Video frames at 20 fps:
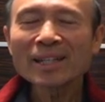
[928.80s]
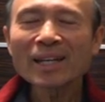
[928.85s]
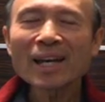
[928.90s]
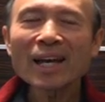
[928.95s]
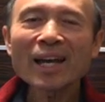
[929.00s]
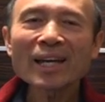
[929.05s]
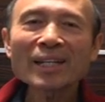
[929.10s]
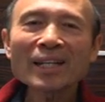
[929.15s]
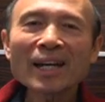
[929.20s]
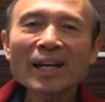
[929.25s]

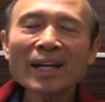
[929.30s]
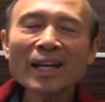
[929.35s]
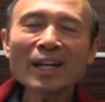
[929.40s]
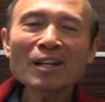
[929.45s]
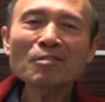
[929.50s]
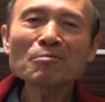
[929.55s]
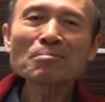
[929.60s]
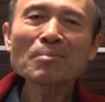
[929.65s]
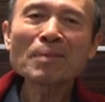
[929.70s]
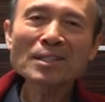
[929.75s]
and I
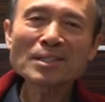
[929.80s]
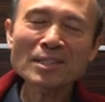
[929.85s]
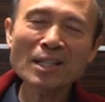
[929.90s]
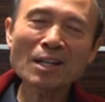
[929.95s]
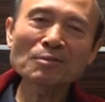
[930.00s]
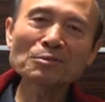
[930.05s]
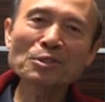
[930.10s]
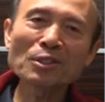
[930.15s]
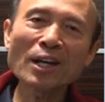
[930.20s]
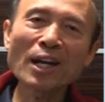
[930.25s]
help
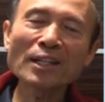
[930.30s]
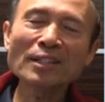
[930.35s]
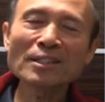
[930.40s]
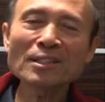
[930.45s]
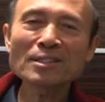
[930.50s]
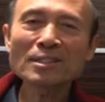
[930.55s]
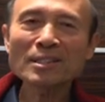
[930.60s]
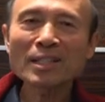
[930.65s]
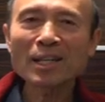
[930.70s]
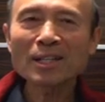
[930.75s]
myself to
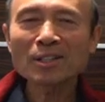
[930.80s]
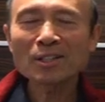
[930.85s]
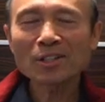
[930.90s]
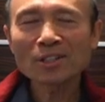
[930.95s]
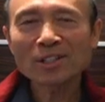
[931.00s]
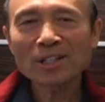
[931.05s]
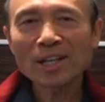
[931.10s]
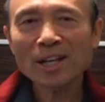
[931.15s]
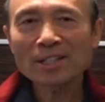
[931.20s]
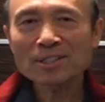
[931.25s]
understand
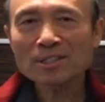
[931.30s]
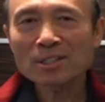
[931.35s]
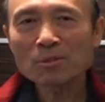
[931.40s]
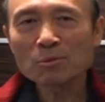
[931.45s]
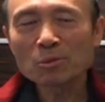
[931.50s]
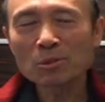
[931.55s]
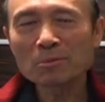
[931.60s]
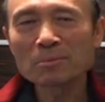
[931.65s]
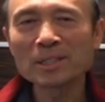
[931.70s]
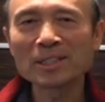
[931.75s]
her as a
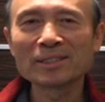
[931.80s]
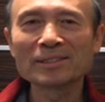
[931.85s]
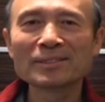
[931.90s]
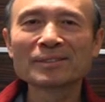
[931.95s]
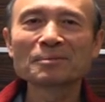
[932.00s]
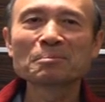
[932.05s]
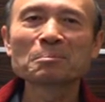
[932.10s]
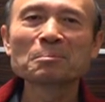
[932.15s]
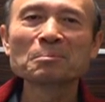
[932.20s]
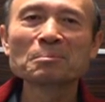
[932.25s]
woman.
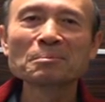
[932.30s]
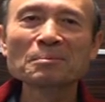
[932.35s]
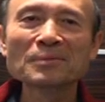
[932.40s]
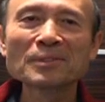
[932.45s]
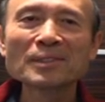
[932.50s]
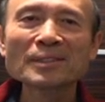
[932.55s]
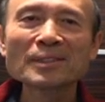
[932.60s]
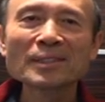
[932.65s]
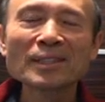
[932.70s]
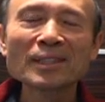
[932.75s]

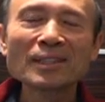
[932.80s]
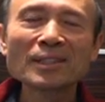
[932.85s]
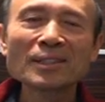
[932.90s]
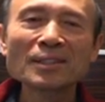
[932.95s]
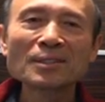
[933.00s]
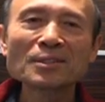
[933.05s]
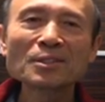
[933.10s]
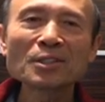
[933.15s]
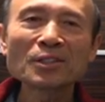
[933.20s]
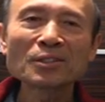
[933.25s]

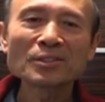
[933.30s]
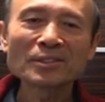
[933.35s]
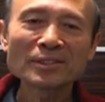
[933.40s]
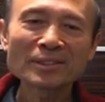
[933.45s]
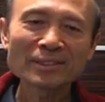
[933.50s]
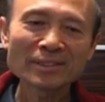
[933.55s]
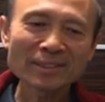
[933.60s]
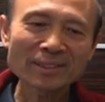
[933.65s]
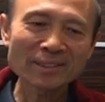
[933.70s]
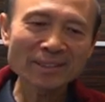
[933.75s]
So
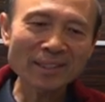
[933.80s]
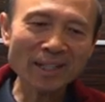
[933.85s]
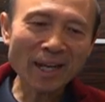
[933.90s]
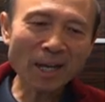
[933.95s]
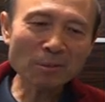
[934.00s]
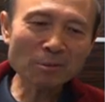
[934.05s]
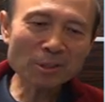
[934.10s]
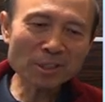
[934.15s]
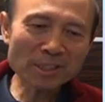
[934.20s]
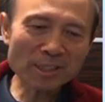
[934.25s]
I
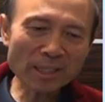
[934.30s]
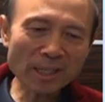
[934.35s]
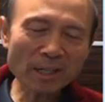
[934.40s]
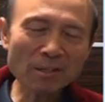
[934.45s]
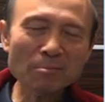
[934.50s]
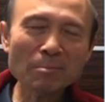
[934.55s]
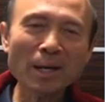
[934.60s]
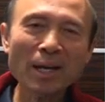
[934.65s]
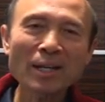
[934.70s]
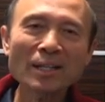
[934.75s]
would tell
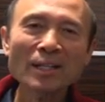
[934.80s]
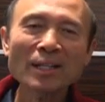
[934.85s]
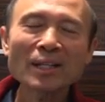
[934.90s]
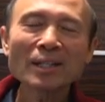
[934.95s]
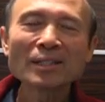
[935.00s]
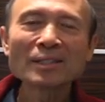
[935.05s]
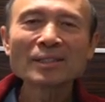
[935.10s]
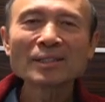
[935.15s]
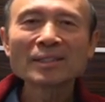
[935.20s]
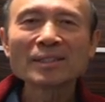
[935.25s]
my
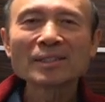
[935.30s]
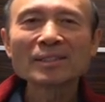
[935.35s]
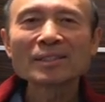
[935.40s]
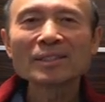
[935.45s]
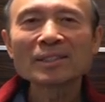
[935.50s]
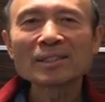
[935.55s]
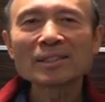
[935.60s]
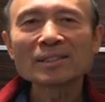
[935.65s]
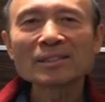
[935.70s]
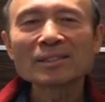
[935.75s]

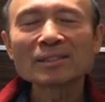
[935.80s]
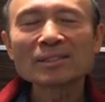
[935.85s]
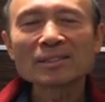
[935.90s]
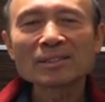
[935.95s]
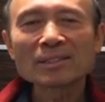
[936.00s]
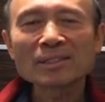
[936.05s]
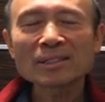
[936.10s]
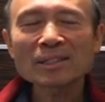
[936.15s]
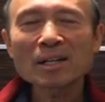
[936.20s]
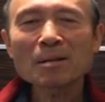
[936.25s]
the
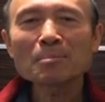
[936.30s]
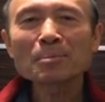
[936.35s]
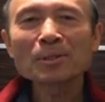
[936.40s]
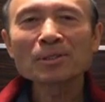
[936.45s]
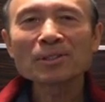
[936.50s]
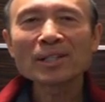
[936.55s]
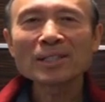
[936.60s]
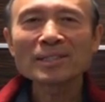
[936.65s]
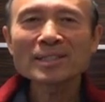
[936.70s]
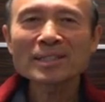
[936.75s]
the
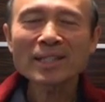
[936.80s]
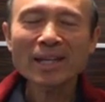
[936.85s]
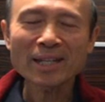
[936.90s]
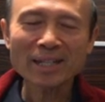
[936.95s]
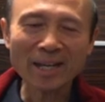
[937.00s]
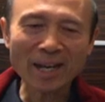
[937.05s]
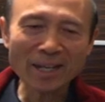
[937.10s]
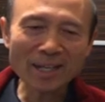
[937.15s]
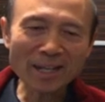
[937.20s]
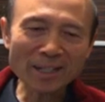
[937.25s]
couple and say,
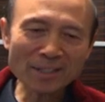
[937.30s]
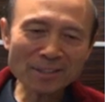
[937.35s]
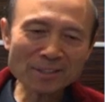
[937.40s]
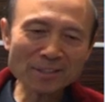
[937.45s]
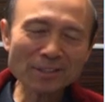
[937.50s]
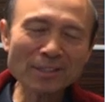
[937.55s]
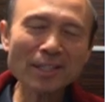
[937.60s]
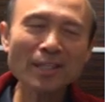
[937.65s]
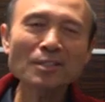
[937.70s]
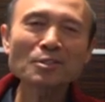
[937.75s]
I
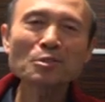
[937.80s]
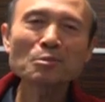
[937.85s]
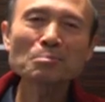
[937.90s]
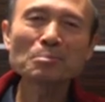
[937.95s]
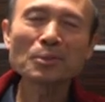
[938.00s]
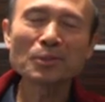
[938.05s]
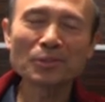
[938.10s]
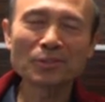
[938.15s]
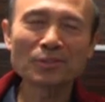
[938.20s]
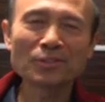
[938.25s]
understand you
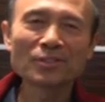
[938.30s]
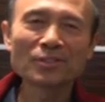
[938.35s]
both.